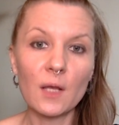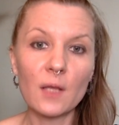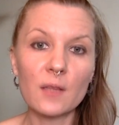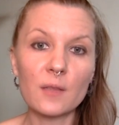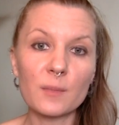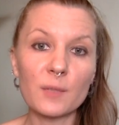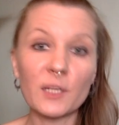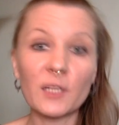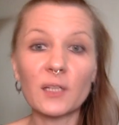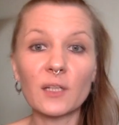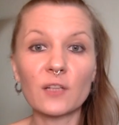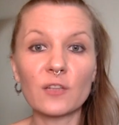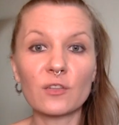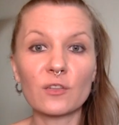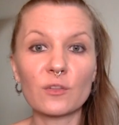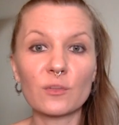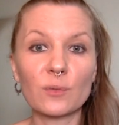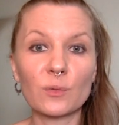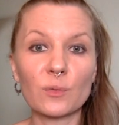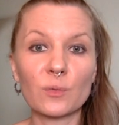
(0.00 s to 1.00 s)
the
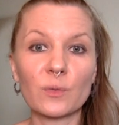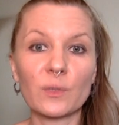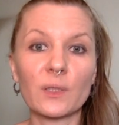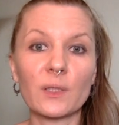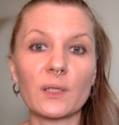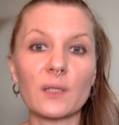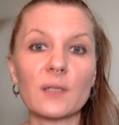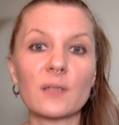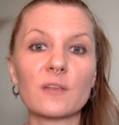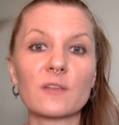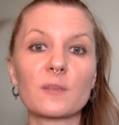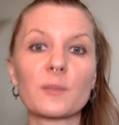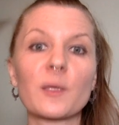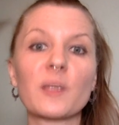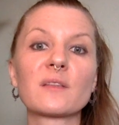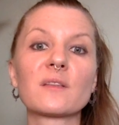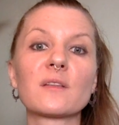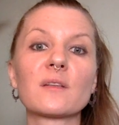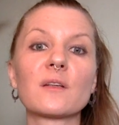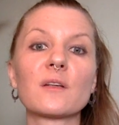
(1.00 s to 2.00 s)
medications were really
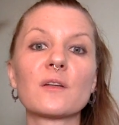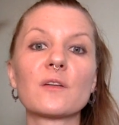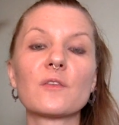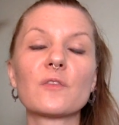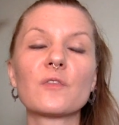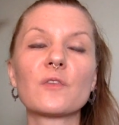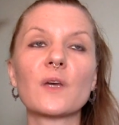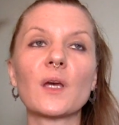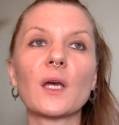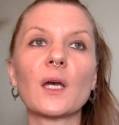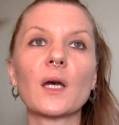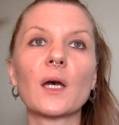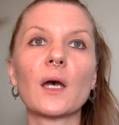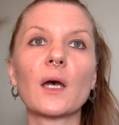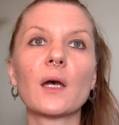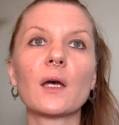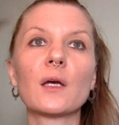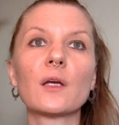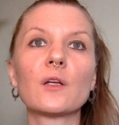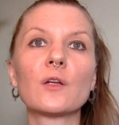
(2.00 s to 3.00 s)
expensive.
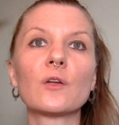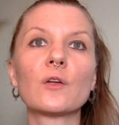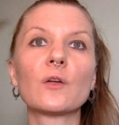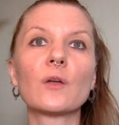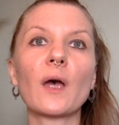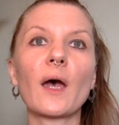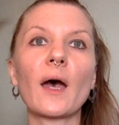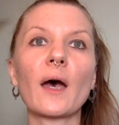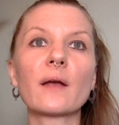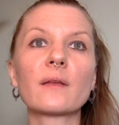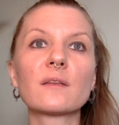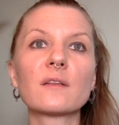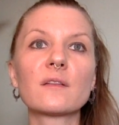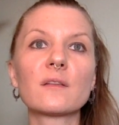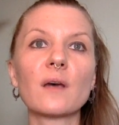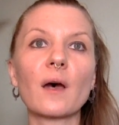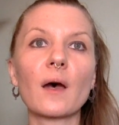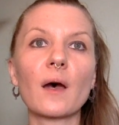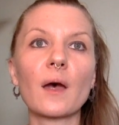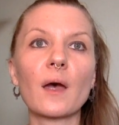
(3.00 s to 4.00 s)
And at the
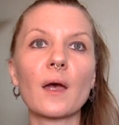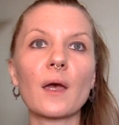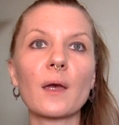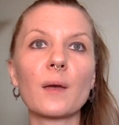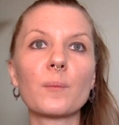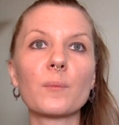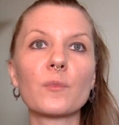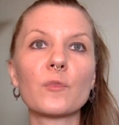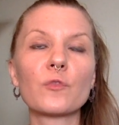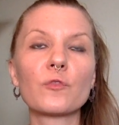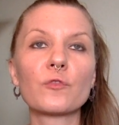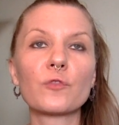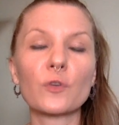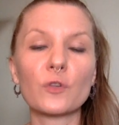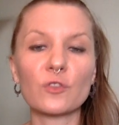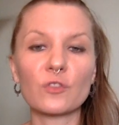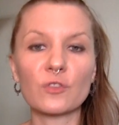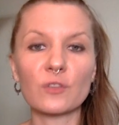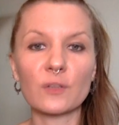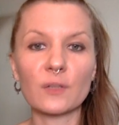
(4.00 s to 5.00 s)
time,
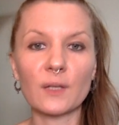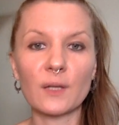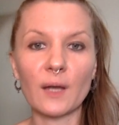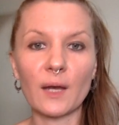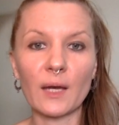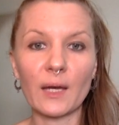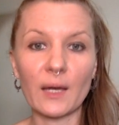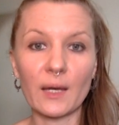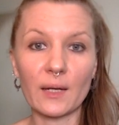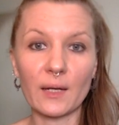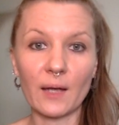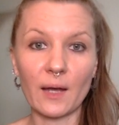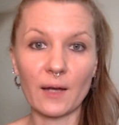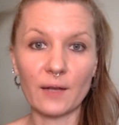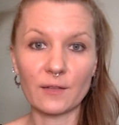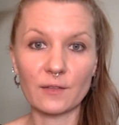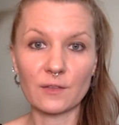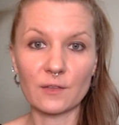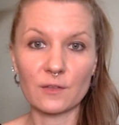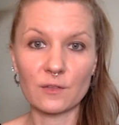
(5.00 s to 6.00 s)
fortunately, I had
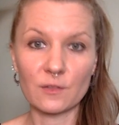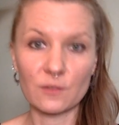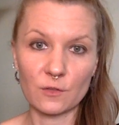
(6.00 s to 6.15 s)
access